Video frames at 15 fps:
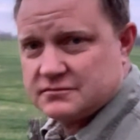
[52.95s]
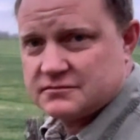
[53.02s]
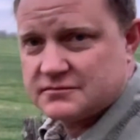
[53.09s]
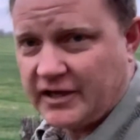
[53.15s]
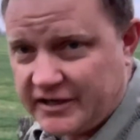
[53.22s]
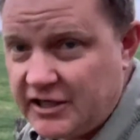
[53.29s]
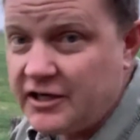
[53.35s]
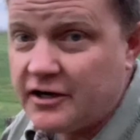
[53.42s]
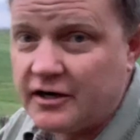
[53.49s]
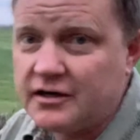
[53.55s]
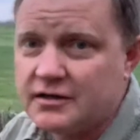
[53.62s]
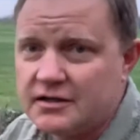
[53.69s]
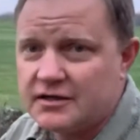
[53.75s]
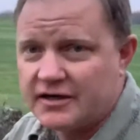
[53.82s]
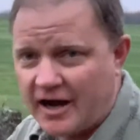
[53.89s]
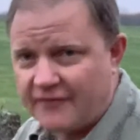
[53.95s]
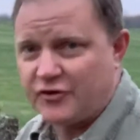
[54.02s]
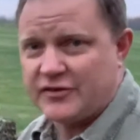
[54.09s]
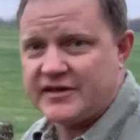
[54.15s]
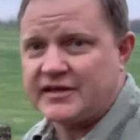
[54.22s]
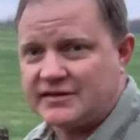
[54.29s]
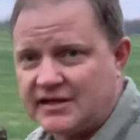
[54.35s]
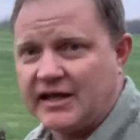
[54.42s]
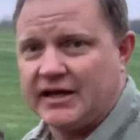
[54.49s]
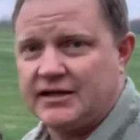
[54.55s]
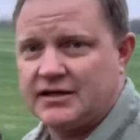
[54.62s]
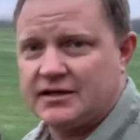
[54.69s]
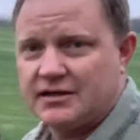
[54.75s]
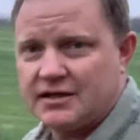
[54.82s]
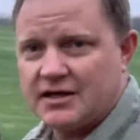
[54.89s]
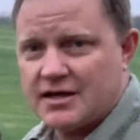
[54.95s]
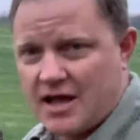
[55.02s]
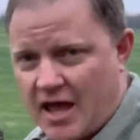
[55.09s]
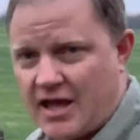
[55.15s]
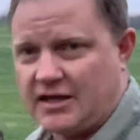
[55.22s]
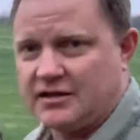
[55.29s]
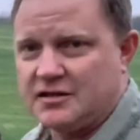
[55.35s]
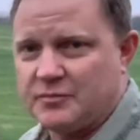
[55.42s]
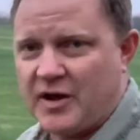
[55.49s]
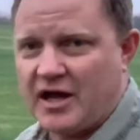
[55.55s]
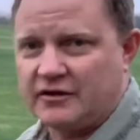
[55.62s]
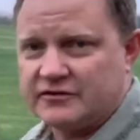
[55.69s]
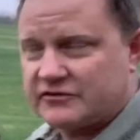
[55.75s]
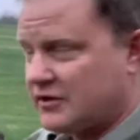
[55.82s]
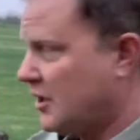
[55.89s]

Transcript: And here, everything did hang in the balance.